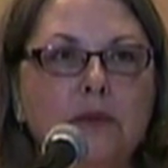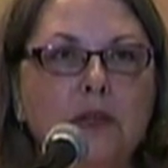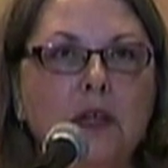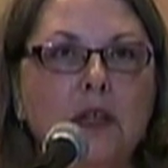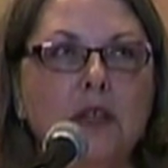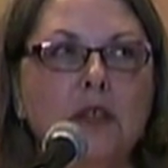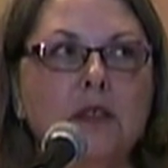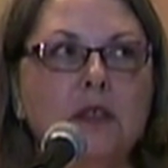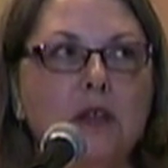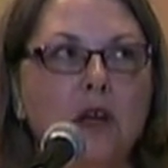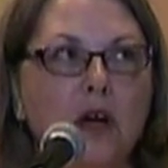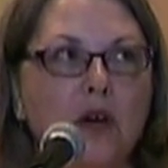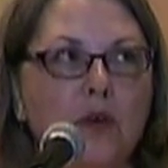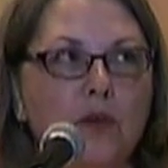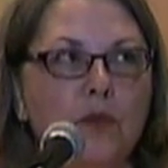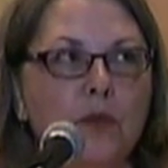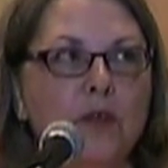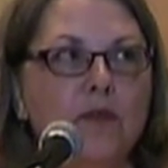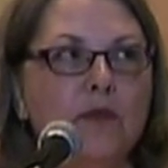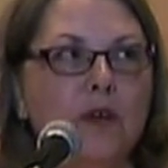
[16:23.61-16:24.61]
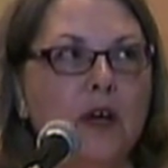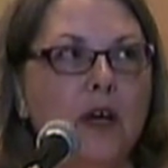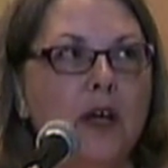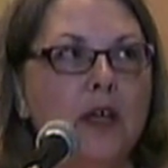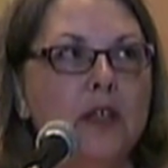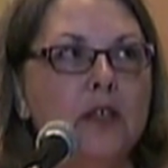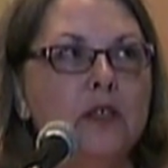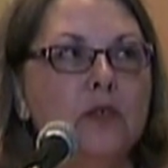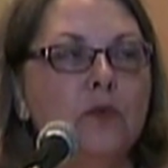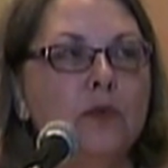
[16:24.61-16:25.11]
and it's gotten
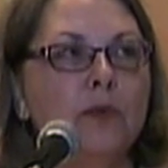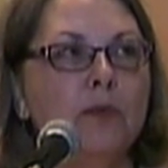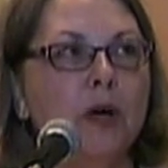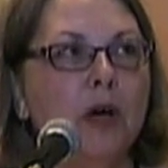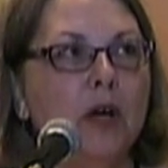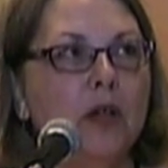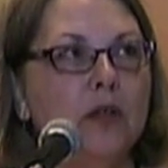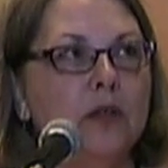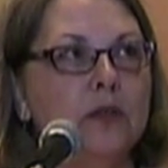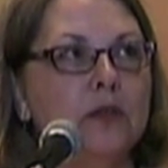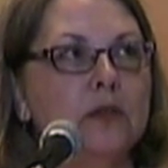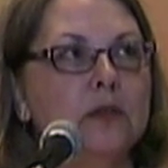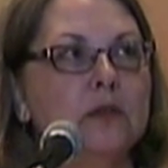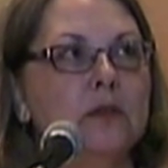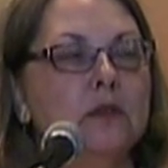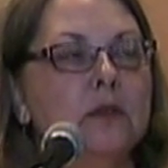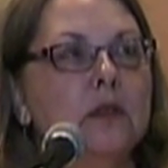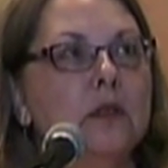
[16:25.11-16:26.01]
revised, remodeled,